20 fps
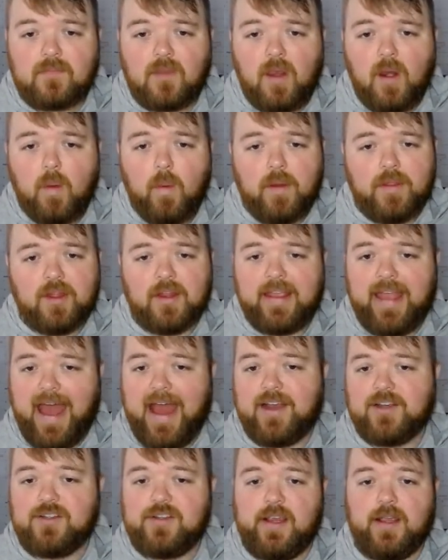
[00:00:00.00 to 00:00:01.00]
whether
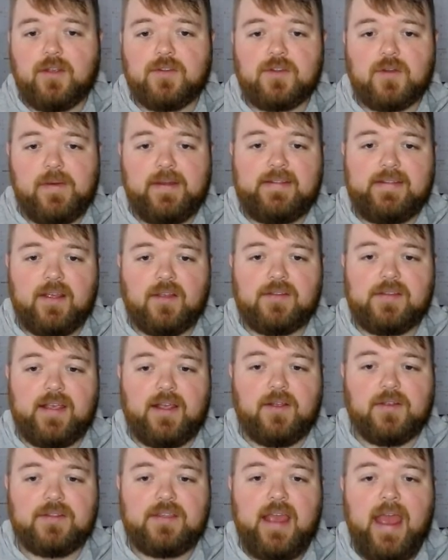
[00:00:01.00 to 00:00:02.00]
cash sales or retail
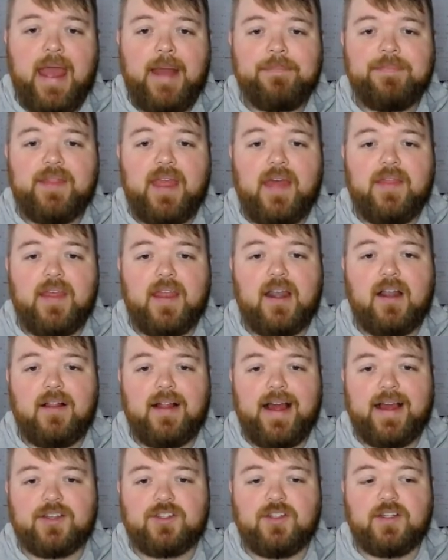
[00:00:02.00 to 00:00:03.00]
sales, and then I'll
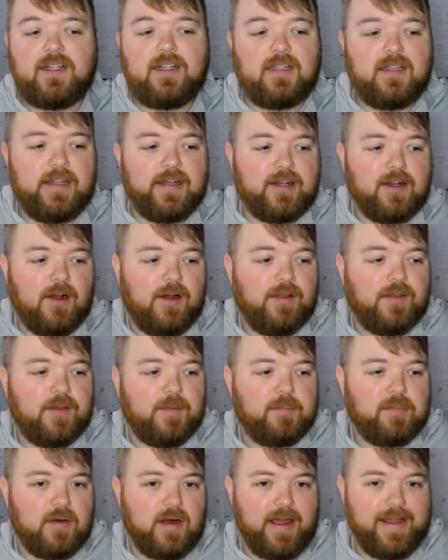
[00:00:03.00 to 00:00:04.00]
actually click on the
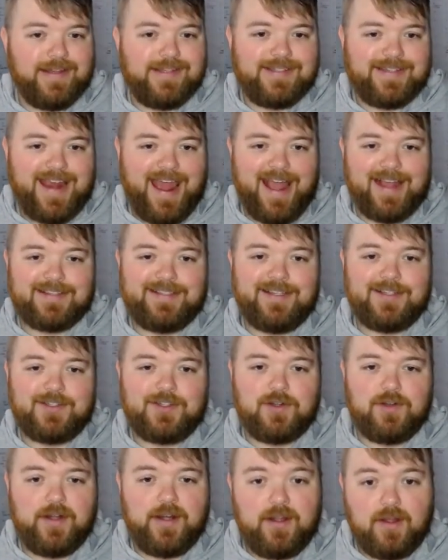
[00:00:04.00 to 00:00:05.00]
price tax
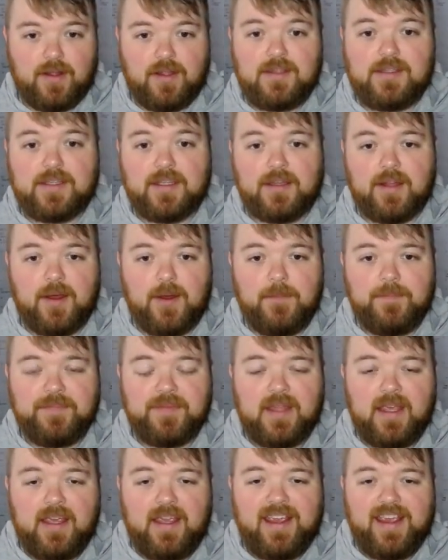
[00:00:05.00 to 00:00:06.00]
history on Zylo.
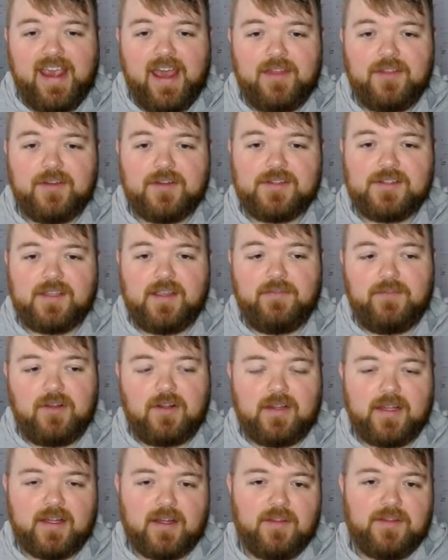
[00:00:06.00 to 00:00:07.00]
And if you
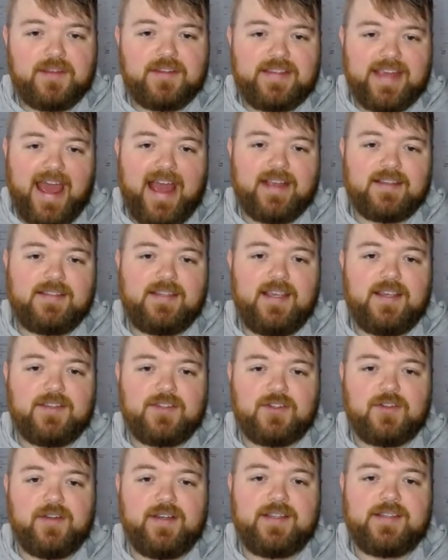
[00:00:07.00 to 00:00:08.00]
click on the tax
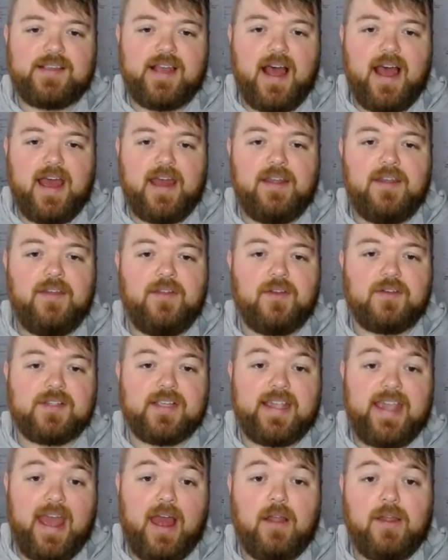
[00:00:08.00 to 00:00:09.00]
history side, there's a
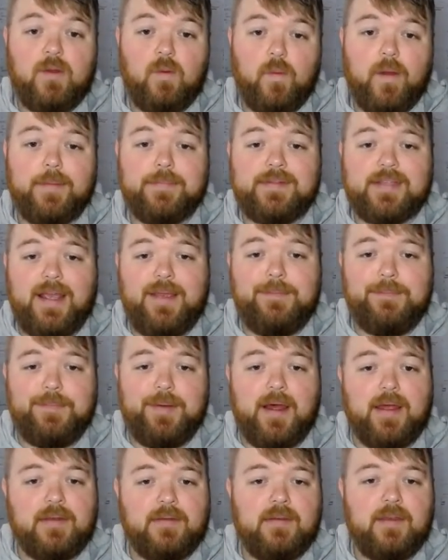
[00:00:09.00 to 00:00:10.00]
county website
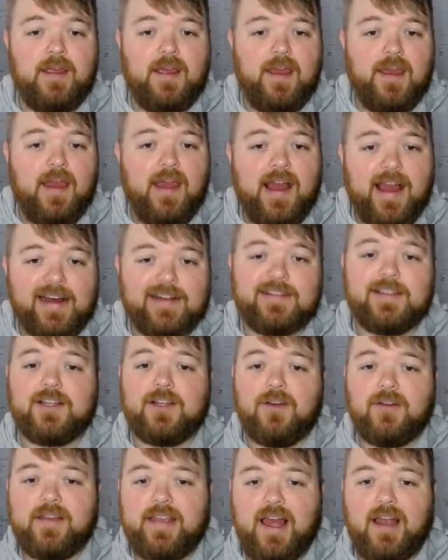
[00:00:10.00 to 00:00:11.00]
button. I click
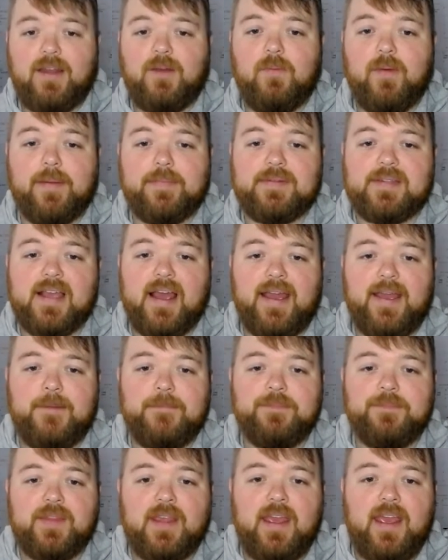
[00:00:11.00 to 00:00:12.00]
on county website.
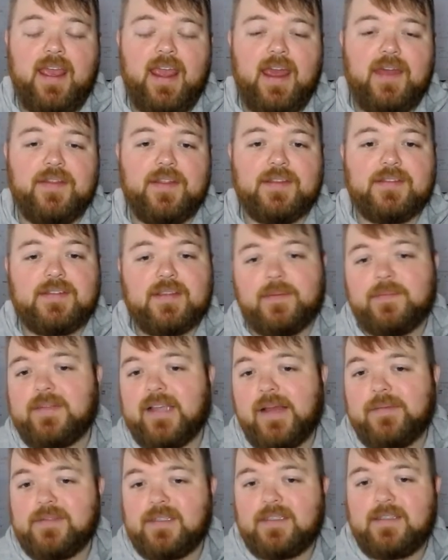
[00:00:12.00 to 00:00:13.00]
And then
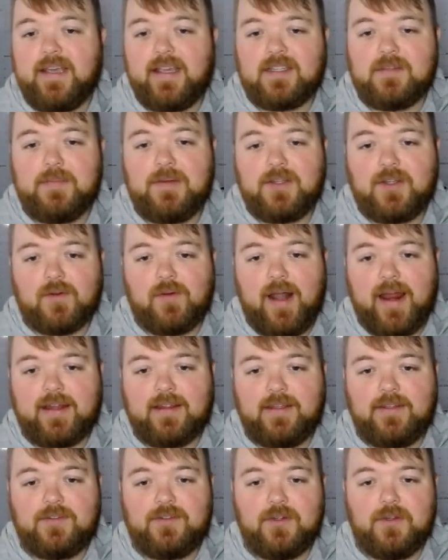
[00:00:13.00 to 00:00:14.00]
sometimes it takes me
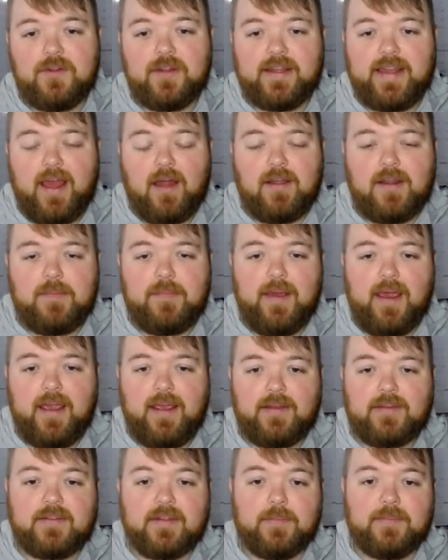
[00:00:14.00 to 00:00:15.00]
directly to the county
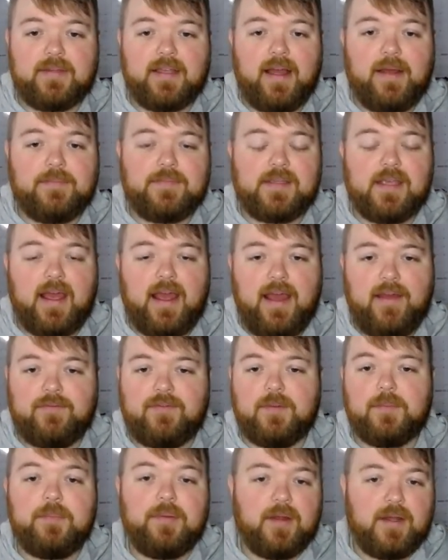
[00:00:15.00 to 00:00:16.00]
page. Sometimes I have to
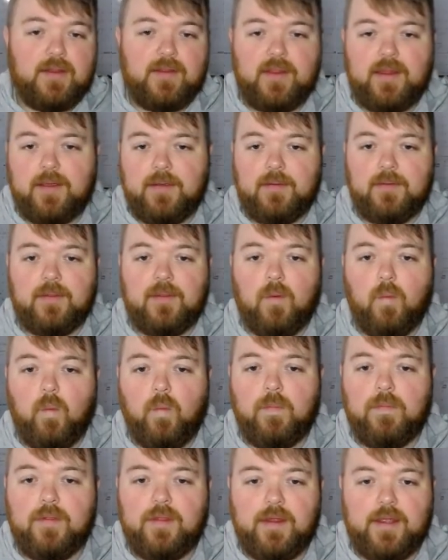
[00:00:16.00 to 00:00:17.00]
put in
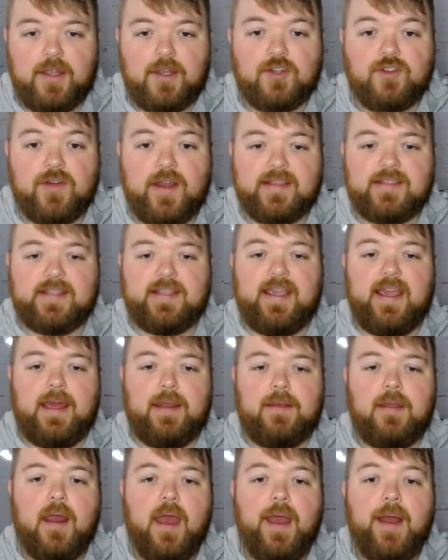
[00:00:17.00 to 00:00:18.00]
the address again.
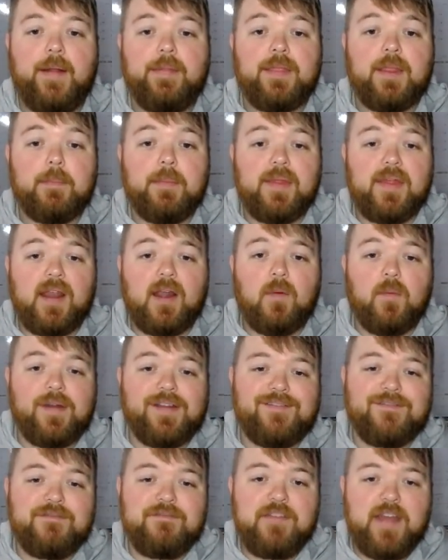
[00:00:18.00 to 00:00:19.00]
But then I
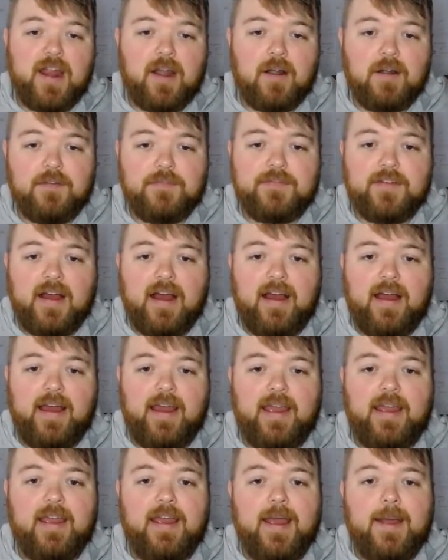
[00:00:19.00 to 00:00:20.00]
want to
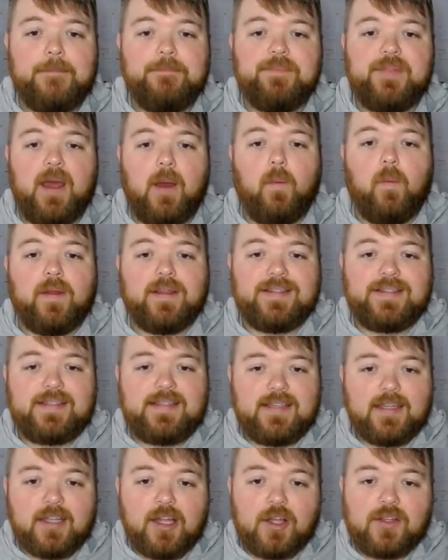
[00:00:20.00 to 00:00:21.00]
verify that what
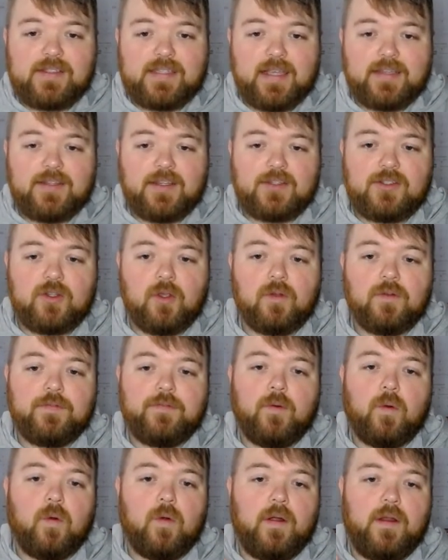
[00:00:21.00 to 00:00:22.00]
Zylo says it sold
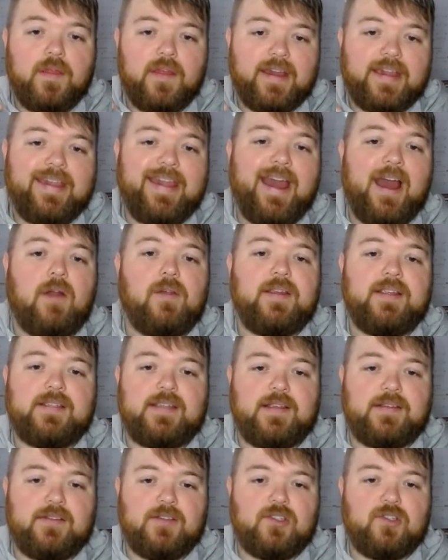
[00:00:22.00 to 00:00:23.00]
for, the county
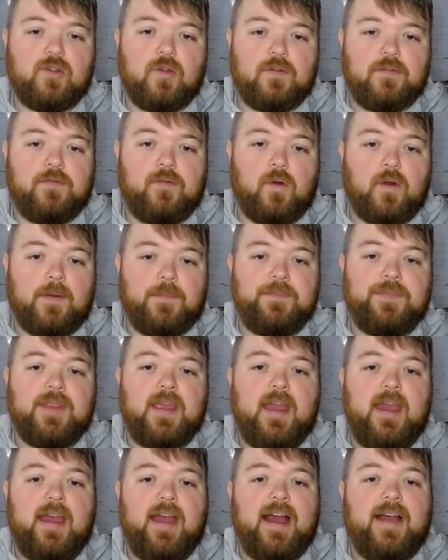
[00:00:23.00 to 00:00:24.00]
says it sold for.
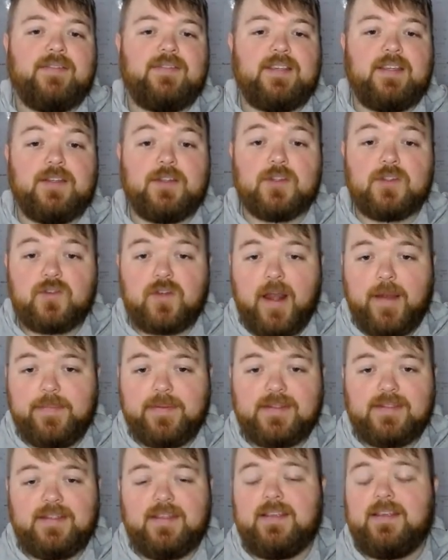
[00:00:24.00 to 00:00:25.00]
I've seen
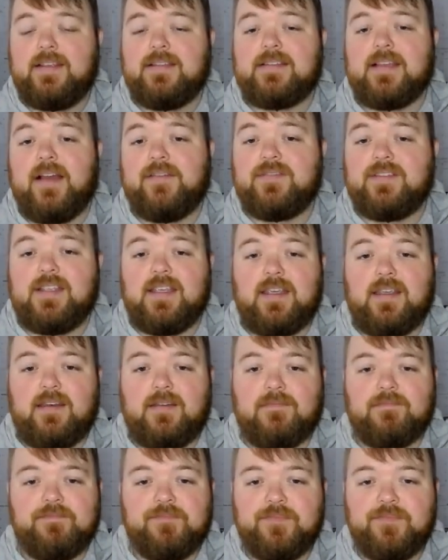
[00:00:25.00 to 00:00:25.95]
discrepancies. I've seen